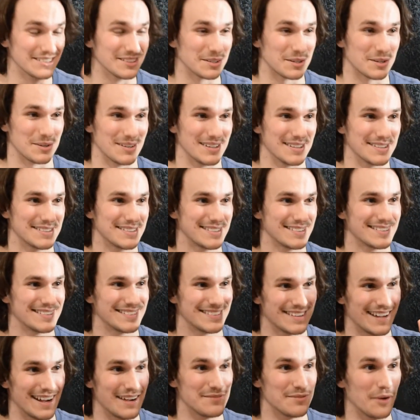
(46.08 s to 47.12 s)
Look, Chris,
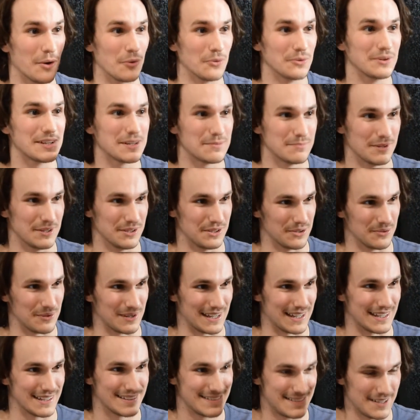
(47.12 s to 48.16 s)
I've only been
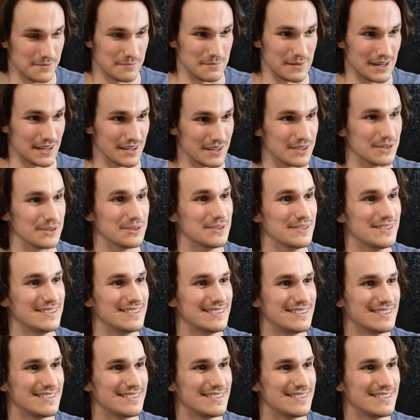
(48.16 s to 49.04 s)
doing it to meet you.